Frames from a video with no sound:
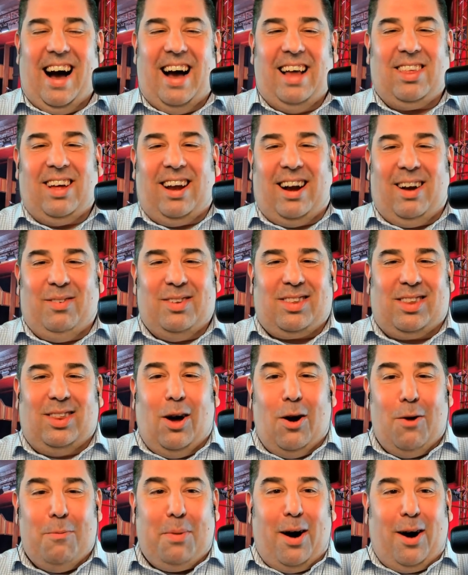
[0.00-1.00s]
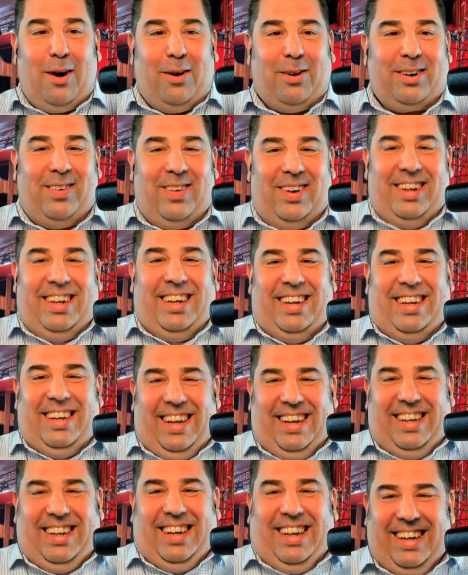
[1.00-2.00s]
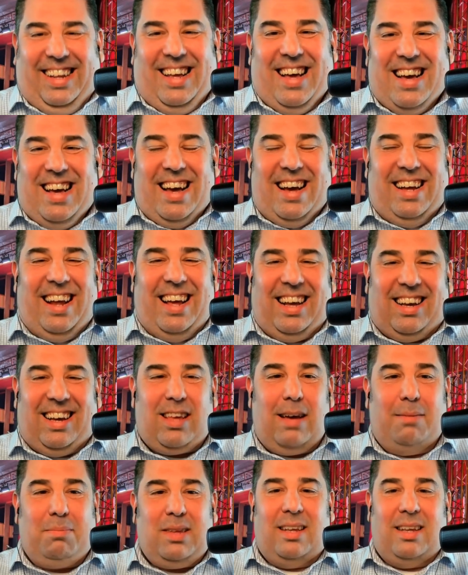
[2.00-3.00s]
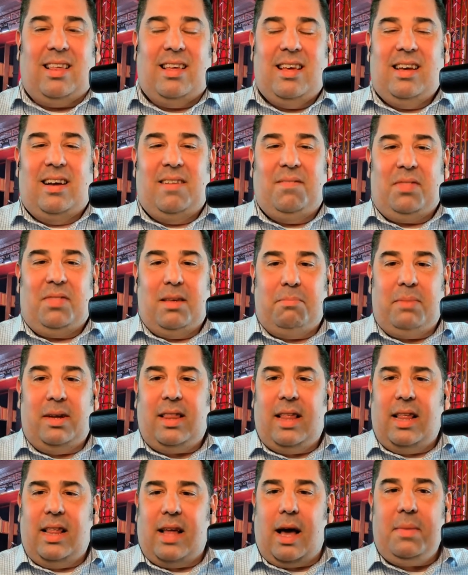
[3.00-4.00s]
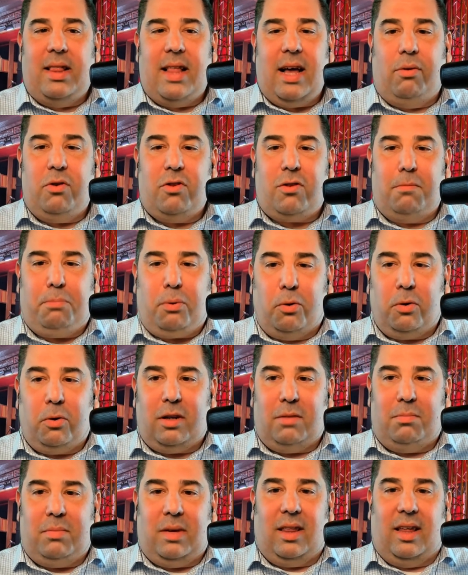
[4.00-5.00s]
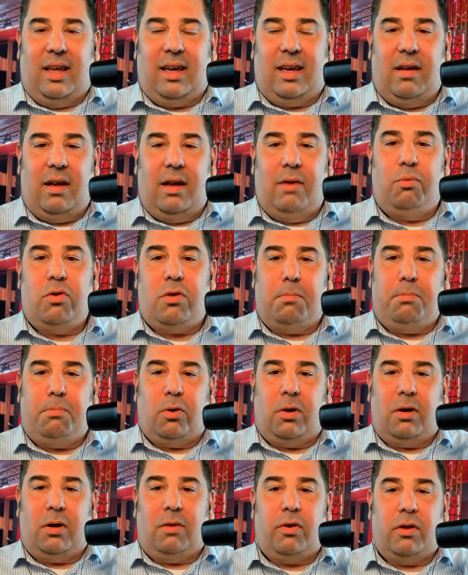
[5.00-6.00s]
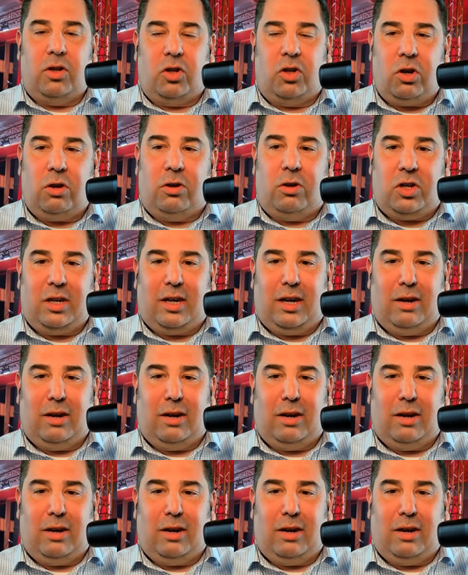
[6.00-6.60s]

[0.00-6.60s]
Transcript: I thought I was lowballed them. And they accepted. But I mean, that was important to me. Like it was important for the church